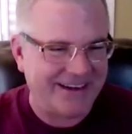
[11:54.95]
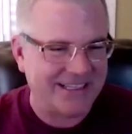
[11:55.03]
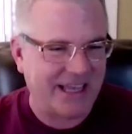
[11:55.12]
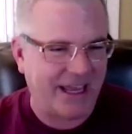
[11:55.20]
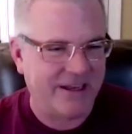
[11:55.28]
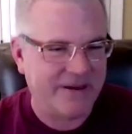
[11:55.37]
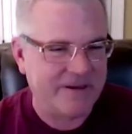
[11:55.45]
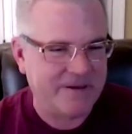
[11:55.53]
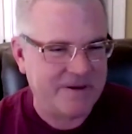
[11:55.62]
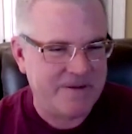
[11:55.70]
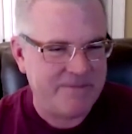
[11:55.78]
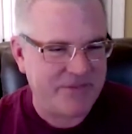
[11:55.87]
He's like,
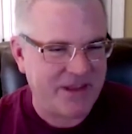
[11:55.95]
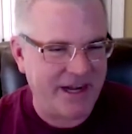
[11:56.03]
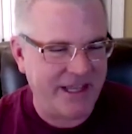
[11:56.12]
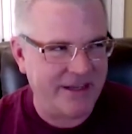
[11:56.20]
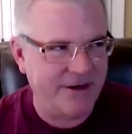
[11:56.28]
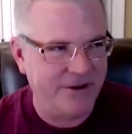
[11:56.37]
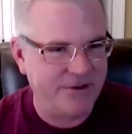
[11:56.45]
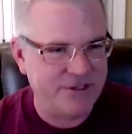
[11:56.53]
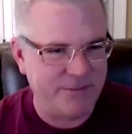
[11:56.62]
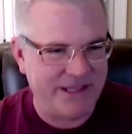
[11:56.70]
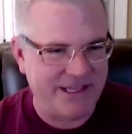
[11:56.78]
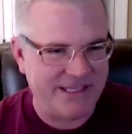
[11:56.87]
and he
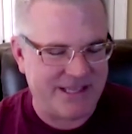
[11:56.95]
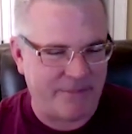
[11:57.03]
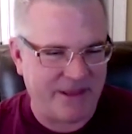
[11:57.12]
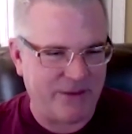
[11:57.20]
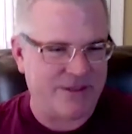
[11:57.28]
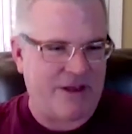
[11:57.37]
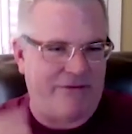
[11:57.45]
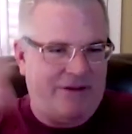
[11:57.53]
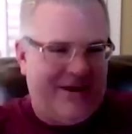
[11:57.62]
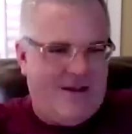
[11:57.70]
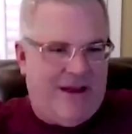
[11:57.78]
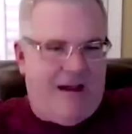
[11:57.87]
introduced me to something that was a,
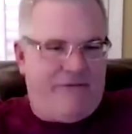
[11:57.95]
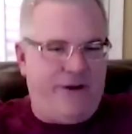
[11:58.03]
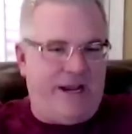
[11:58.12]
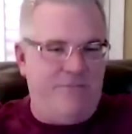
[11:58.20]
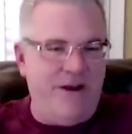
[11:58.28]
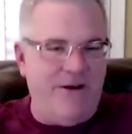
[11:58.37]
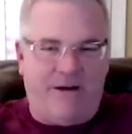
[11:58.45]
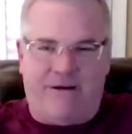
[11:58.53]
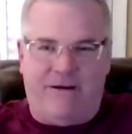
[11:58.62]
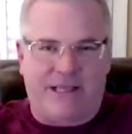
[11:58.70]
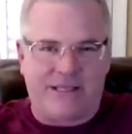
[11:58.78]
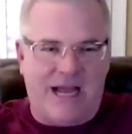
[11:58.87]
a freaking
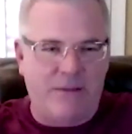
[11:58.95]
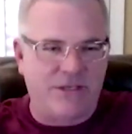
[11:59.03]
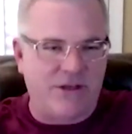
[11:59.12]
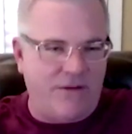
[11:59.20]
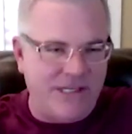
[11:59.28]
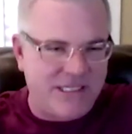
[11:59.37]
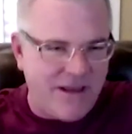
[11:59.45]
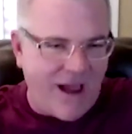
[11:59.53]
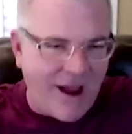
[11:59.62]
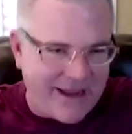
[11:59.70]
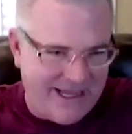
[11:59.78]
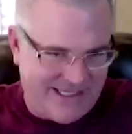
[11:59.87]
miracle at the time. It was called a
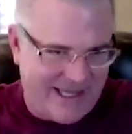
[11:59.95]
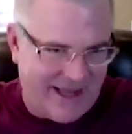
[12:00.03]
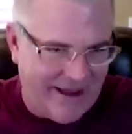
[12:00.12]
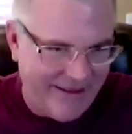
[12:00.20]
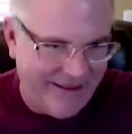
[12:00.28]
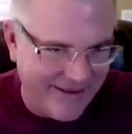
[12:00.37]
socket set.